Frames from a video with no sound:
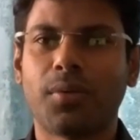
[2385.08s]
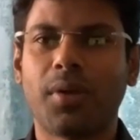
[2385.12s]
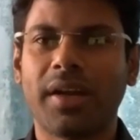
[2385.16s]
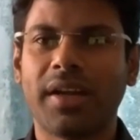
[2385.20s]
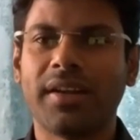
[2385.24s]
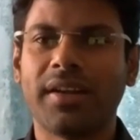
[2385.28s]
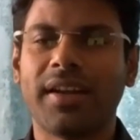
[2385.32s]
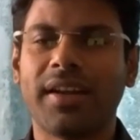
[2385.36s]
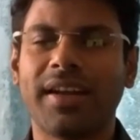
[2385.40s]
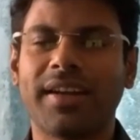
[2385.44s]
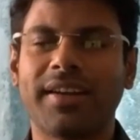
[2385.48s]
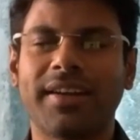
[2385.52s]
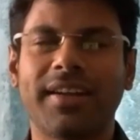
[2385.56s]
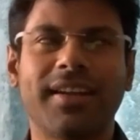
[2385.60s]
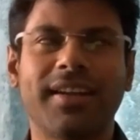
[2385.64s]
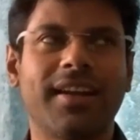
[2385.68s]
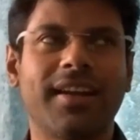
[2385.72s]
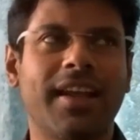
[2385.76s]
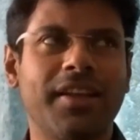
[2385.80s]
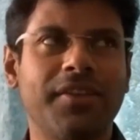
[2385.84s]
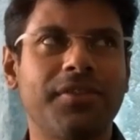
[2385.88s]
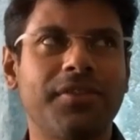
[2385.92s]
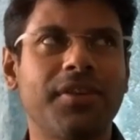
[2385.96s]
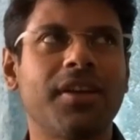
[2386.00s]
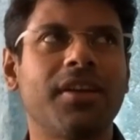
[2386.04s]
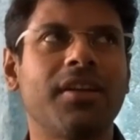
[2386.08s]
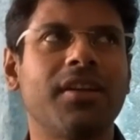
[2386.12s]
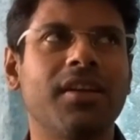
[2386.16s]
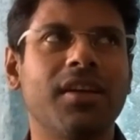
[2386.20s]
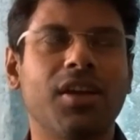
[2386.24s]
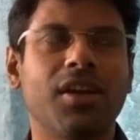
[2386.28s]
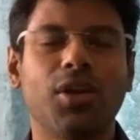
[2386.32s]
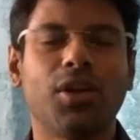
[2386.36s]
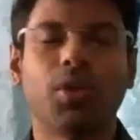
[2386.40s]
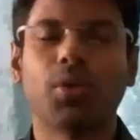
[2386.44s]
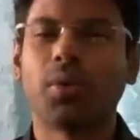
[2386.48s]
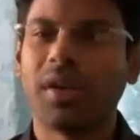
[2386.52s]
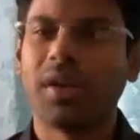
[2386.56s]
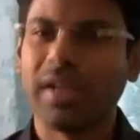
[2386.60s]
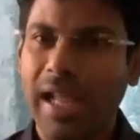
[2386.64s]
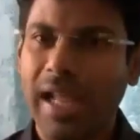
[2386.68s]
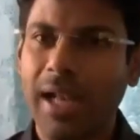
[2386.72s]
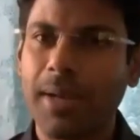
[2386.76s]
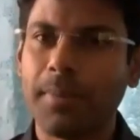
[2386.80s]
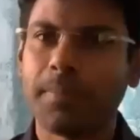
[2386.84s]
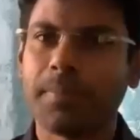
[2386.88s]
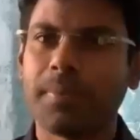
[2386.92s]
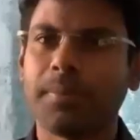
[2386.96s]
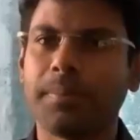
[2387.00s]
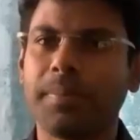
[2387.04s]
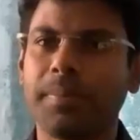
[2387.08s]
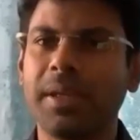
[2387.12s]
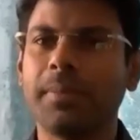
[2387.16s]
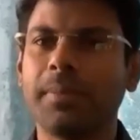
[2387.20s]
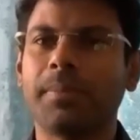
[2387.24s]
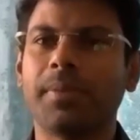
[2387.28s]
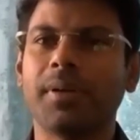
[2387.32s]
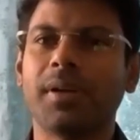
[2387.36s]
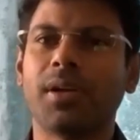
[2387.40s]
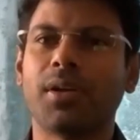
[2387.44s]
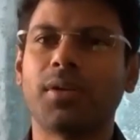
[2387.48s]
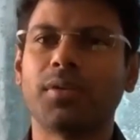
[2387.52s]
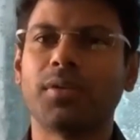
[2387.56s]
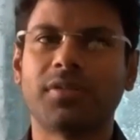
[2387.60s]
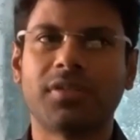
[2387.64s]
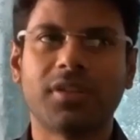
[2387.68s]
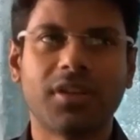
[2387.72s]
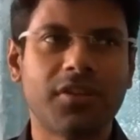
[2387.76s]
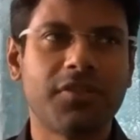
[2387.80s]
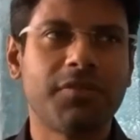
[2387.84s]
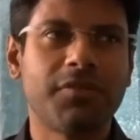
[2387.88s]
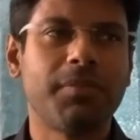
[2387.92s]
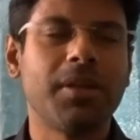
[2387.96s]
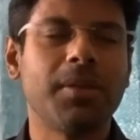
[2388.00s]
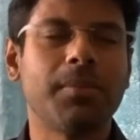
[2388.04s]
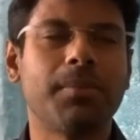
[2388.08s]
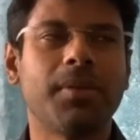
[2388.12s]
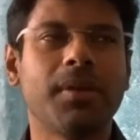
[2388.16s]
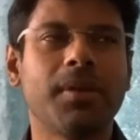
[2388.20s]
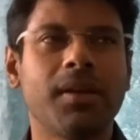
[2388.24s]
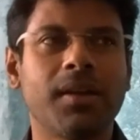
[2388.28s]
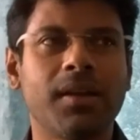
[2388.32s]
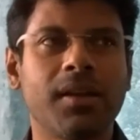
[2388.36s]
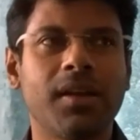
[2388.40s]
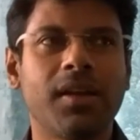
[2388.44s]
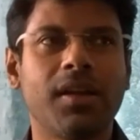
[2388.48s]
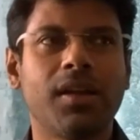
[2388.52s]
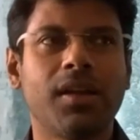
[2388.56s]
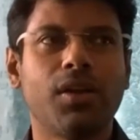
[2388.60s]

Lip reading: quite an hectic life and to help people, to serve people,